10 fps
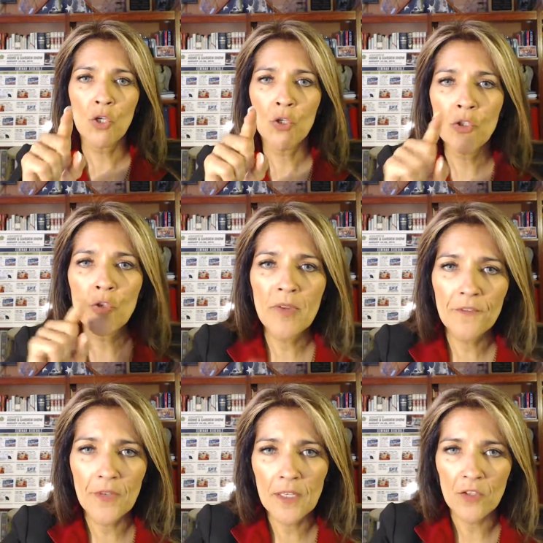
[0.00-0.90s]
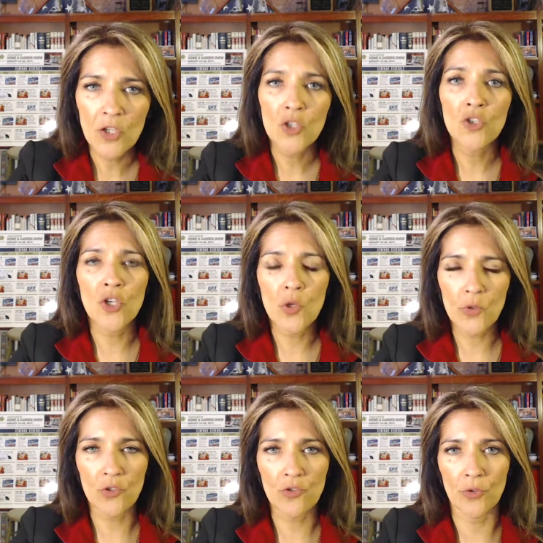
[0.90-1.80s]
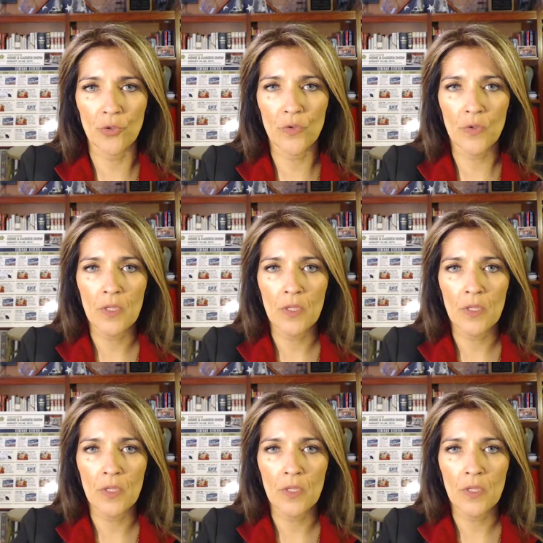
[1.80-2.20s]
you, my friend, know the truth.